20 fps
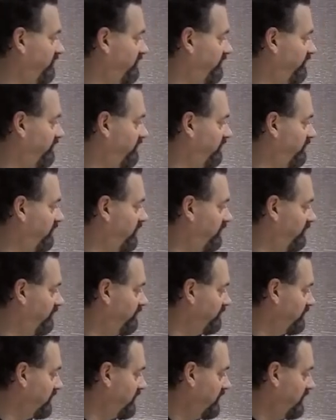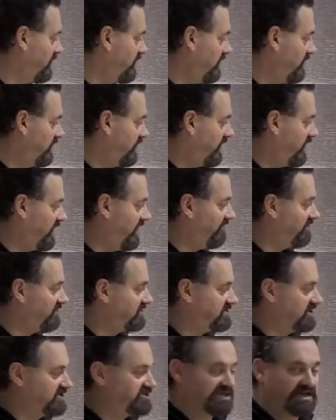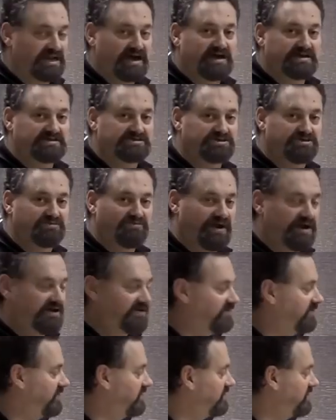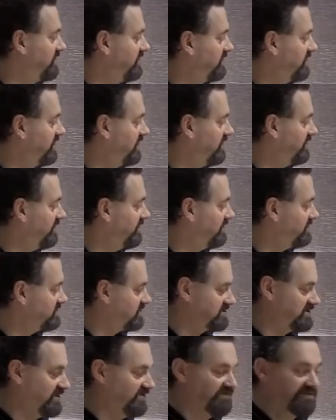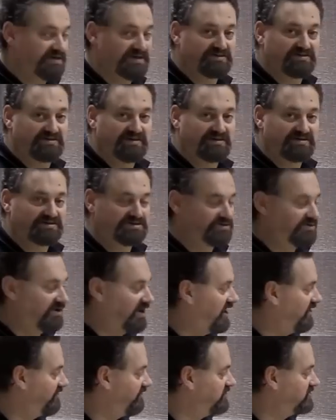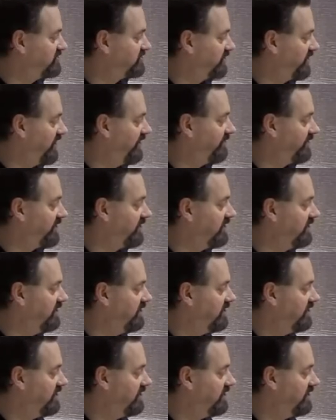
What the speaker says: very, very well. And having such a large router bit, as I said, with that 2.5 inch diameter,